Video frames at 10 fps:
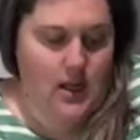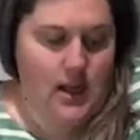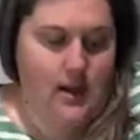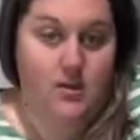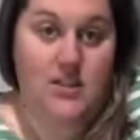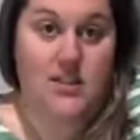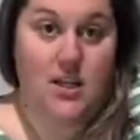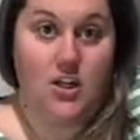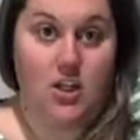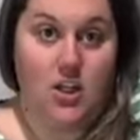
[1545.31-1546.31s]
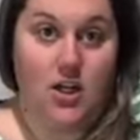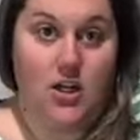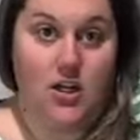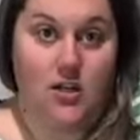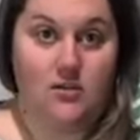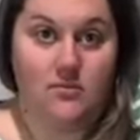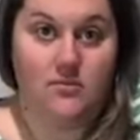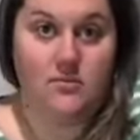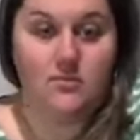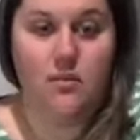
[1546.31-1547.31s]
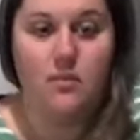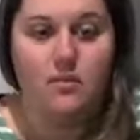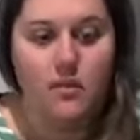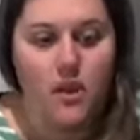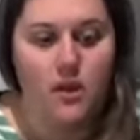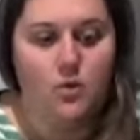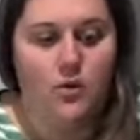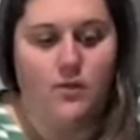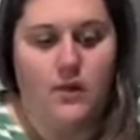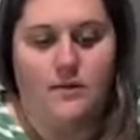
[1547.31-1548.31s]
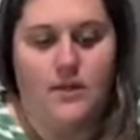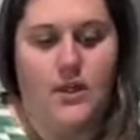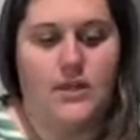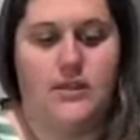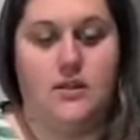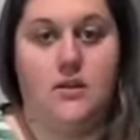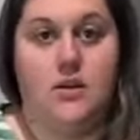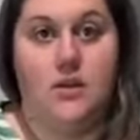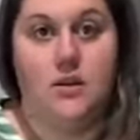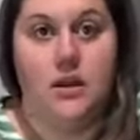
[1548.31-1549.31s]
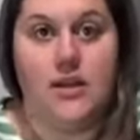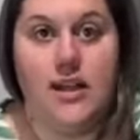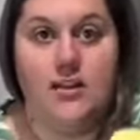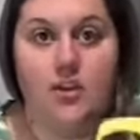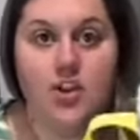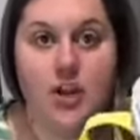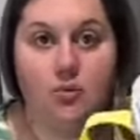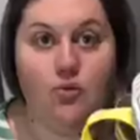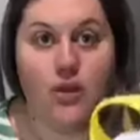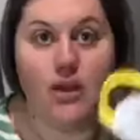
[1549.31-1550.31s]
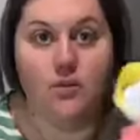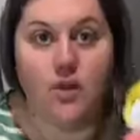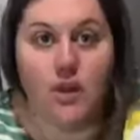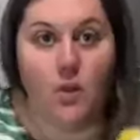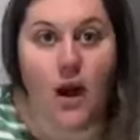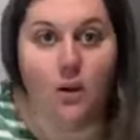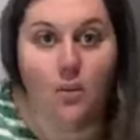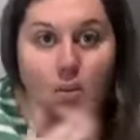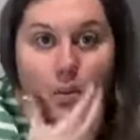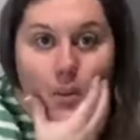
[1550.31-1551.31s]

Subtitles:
how it's gonna look. We'll fluff these. They take their shape really, really well.